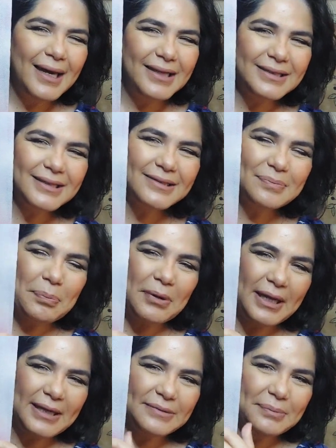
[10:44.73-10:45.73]
I just
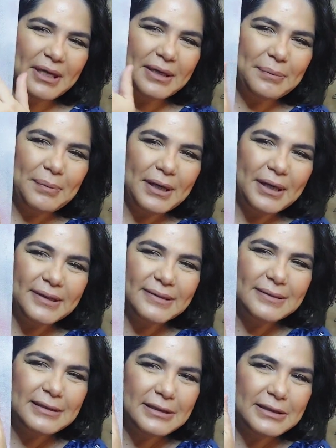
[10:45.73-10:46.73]
place my
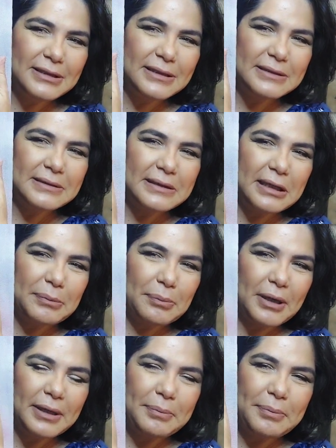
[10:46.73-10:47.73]
stitches and
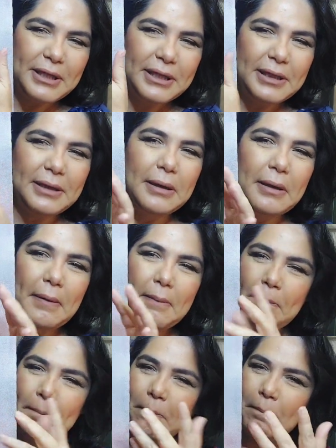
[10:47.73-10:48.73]
my beading
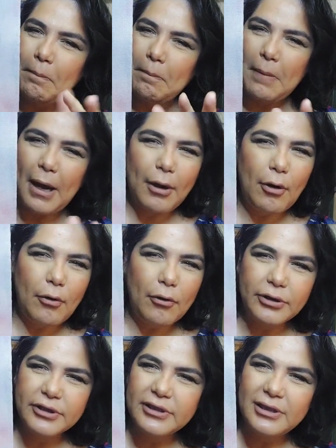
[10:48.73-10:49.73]

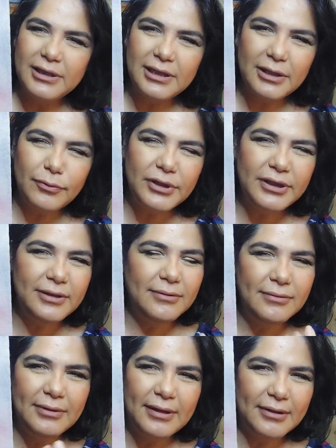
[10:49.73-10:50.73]
accordingly with
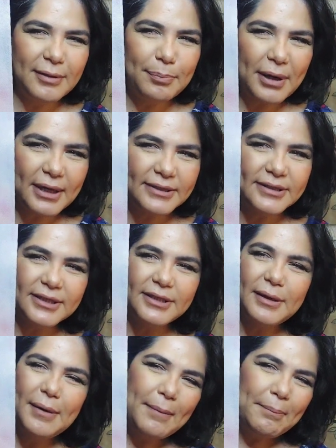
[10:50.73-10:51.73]
the
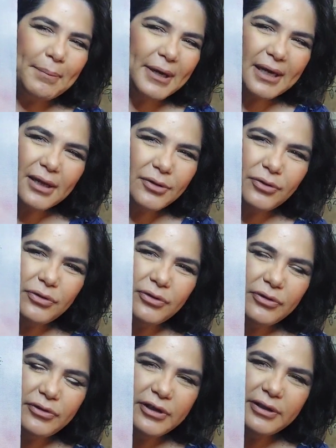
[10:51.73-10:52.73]
pattern, but I
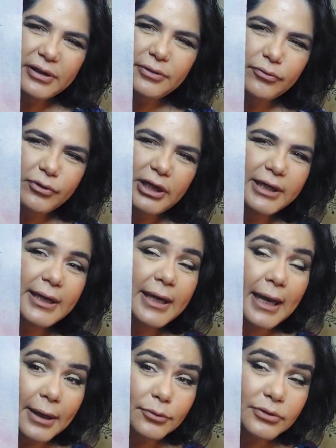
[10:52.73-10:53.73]
didn't really
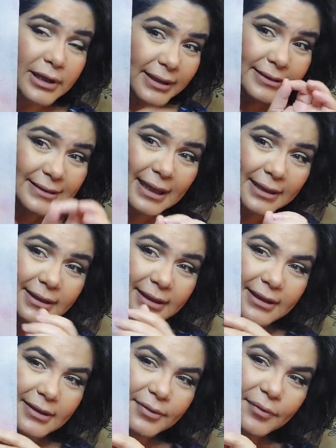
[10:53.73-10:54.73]
count
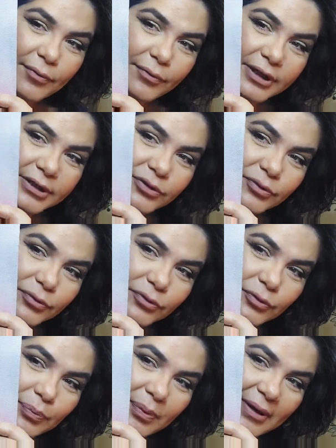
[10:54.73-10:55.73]
exactly where
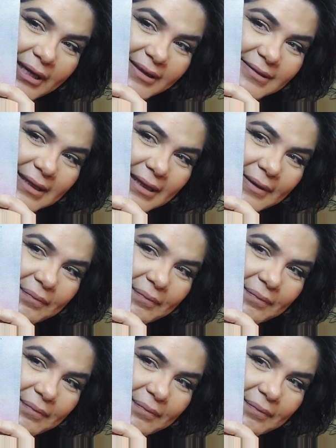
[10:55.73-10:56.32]
to place